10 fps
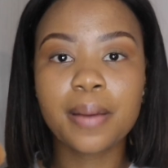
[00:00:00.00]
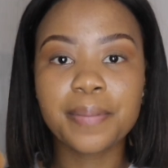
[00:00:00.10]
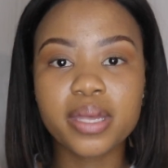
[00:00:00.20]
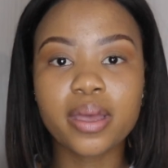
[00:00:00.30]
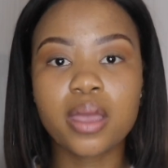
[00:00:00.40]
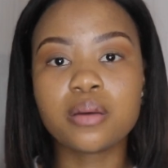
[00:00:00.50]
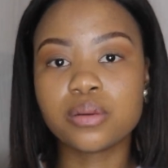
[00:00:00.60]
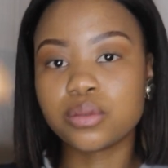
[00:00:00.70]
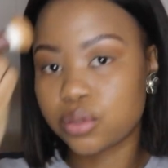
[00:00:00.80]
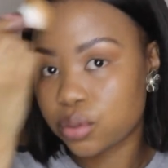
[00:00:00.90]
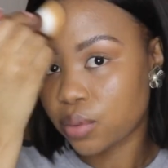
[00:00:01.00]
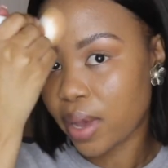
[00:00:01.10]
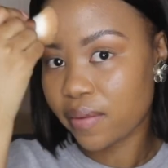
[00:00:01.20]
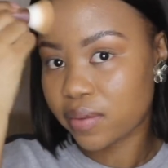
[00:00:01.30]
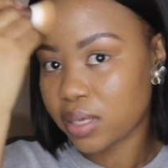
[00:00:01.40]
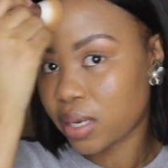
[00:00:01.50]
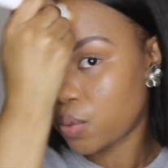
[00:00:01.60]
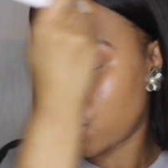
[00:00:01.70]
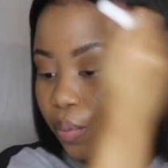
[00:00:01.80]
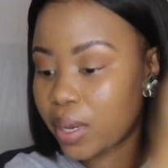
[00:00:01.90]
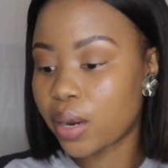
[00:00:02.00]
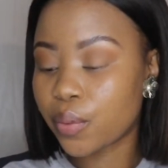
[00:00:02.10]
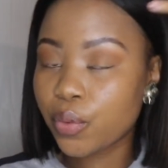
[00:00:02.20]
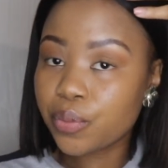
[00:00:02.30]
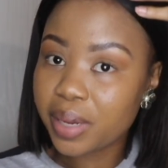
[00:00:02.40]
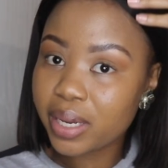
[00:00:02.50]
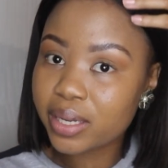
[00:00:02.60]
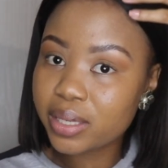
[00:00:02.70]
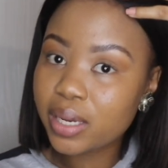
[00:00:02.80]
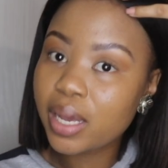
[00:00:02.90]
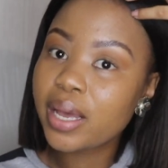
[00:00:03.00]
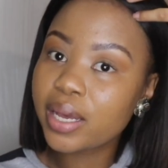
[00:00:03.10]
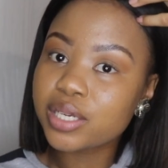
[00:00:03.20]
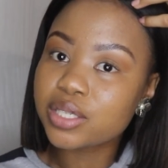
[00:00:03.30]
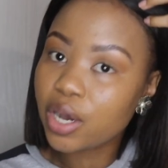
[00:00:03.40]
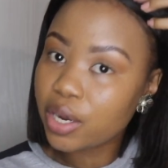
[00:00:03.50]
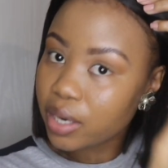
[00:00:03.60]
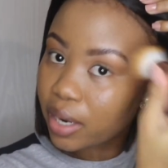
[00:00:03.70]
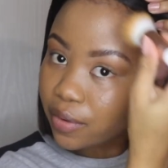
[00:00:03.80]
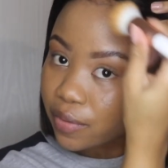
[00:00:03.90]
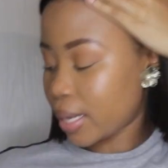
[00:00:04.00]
being able to have a date where we can all make it, is hard enough.